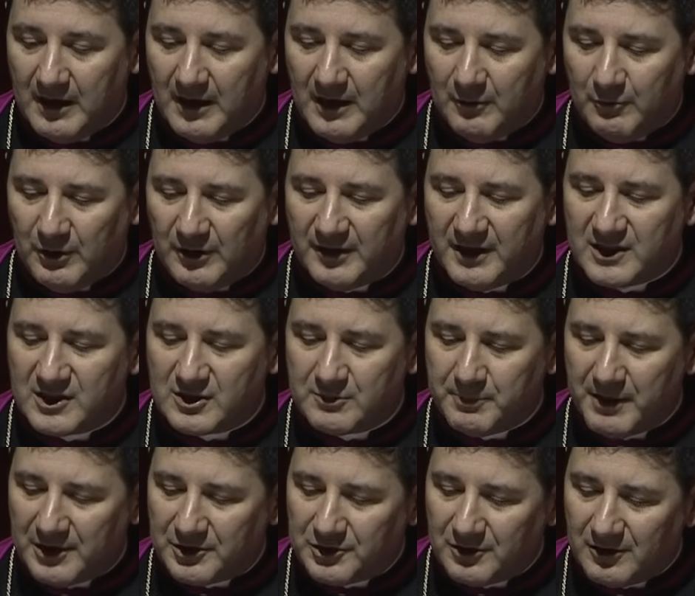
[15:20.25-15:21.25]
Well, this
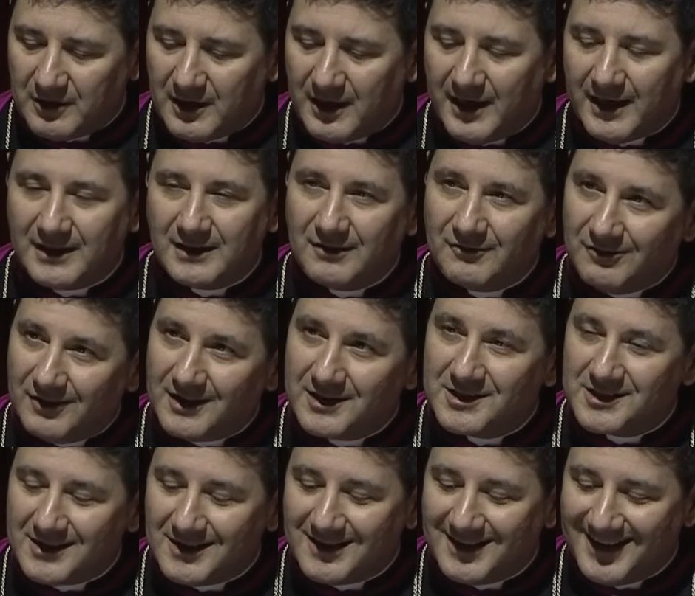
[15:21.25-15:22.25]
special kind of
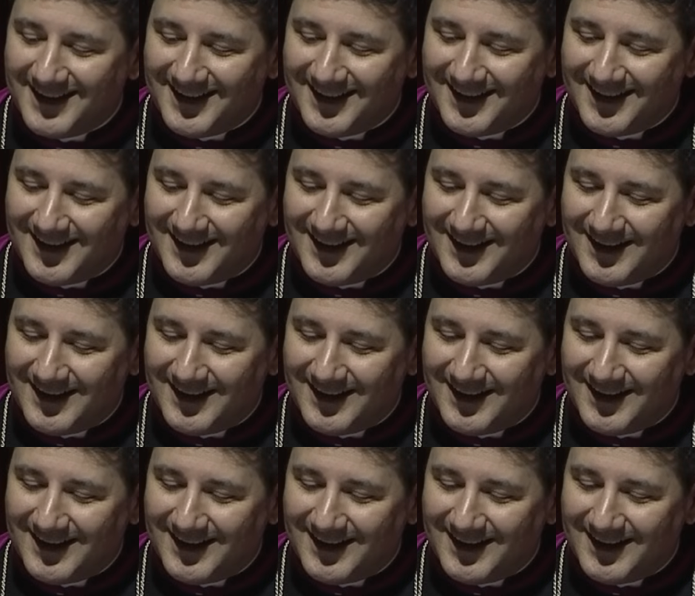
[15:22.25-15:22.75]
listening